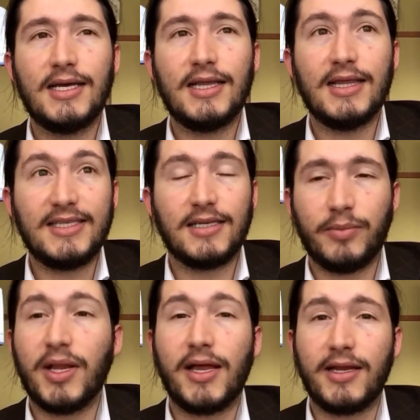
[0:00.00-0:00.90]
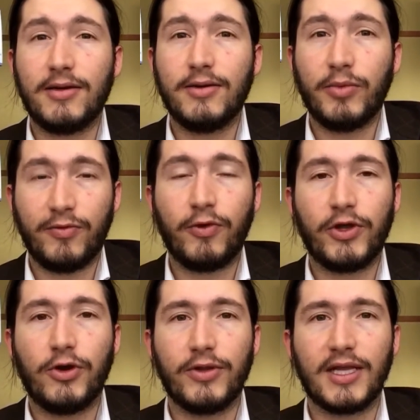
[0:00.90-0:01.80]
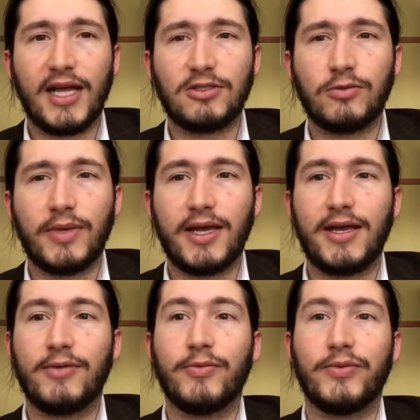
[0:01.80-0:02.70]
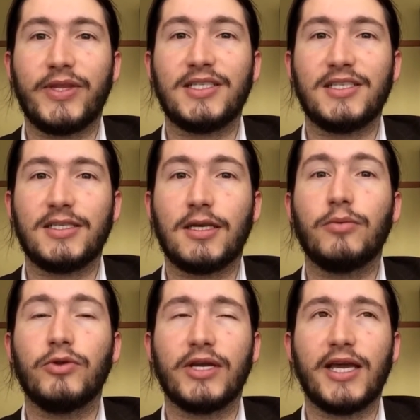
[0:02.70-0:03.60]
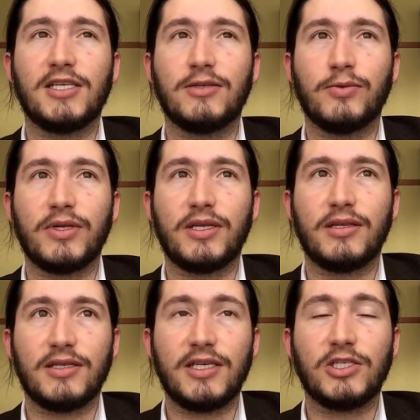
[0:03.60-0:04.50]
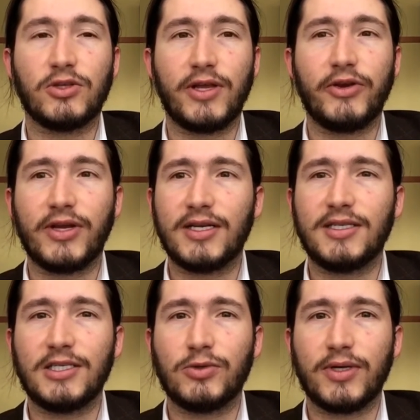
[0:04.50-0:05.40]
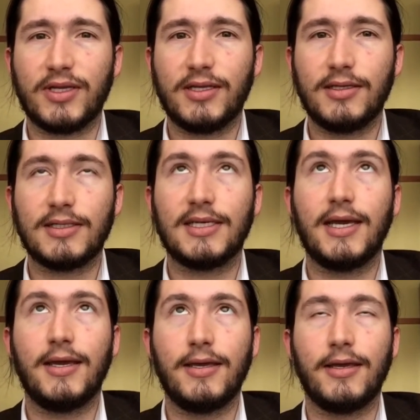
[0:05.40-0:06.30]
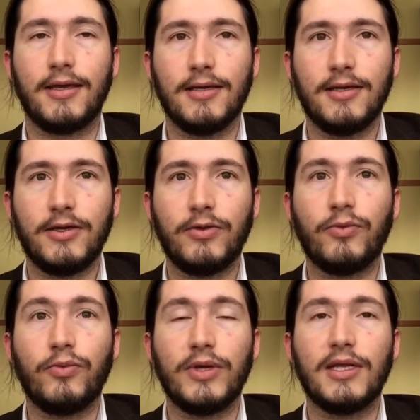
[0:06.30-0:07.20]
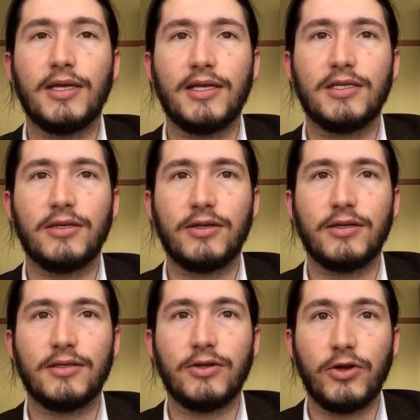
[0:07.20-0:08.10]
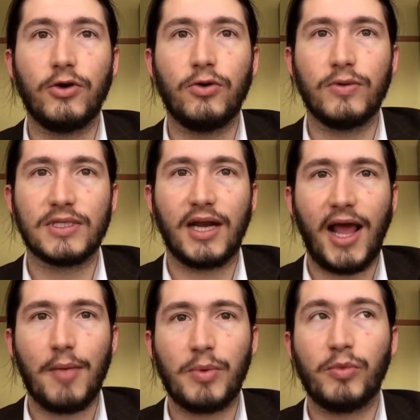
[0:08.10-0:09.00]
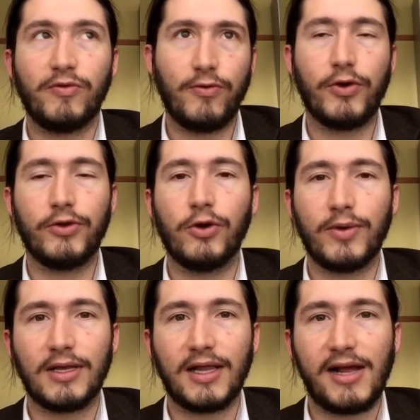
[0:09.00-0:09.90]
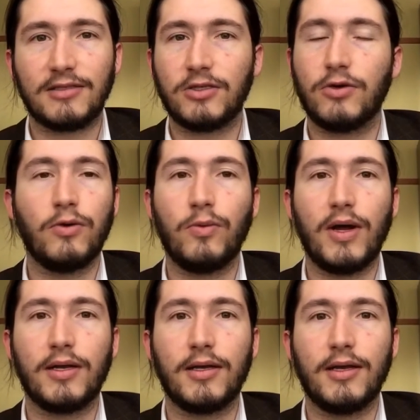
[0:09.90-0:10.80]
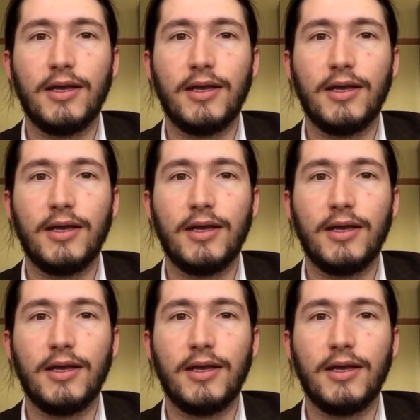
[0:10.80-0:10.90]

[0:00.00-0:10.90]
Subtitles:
lesson planning before you go in the classroom, and this is communication with the teacher that you're going to teach with is key. You really need to know what's going to happen before you go in the class. You don't want to